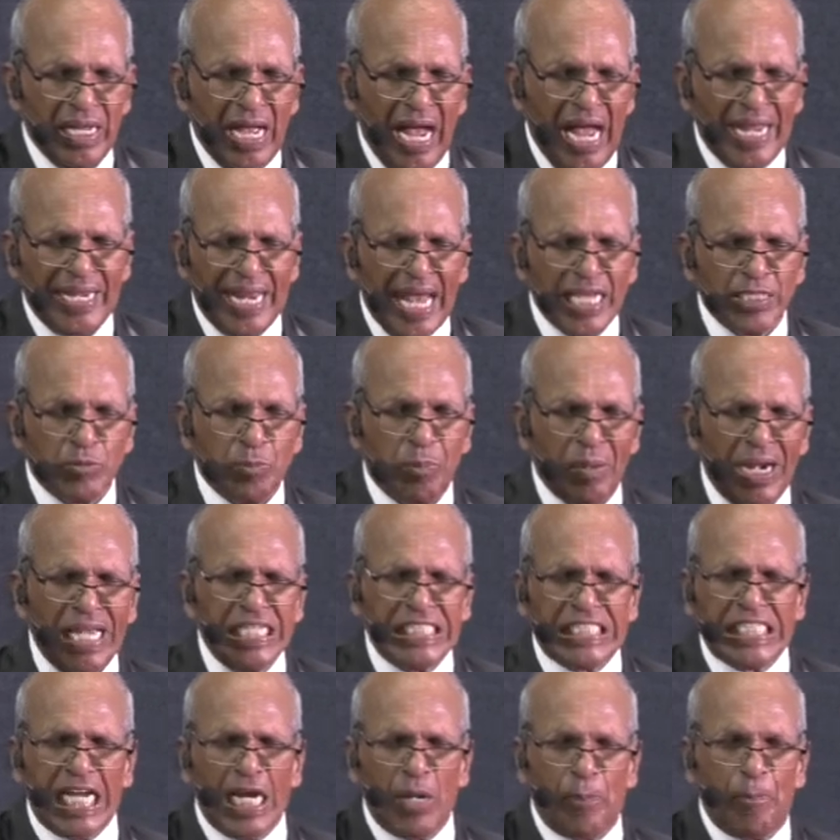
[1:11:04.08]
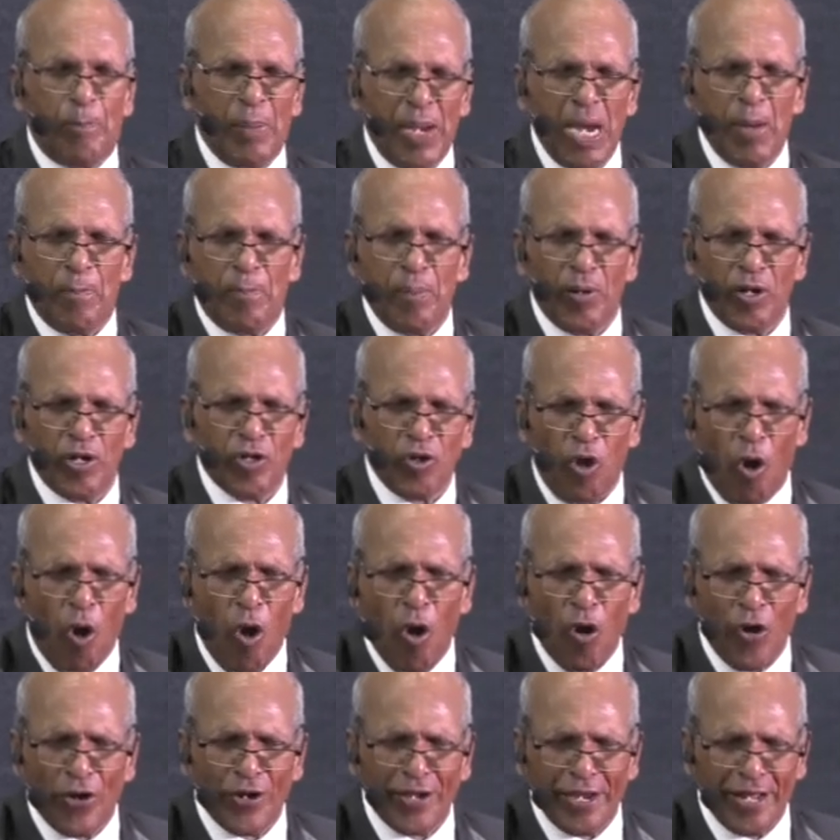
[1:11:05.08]
And as blessed people,
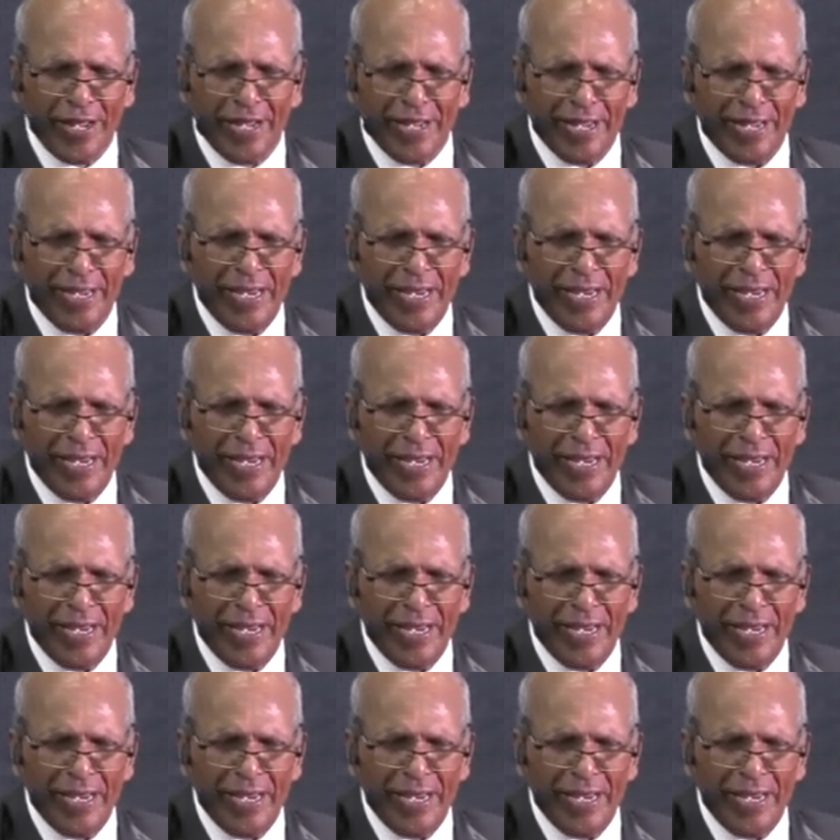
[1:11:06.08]
Lord,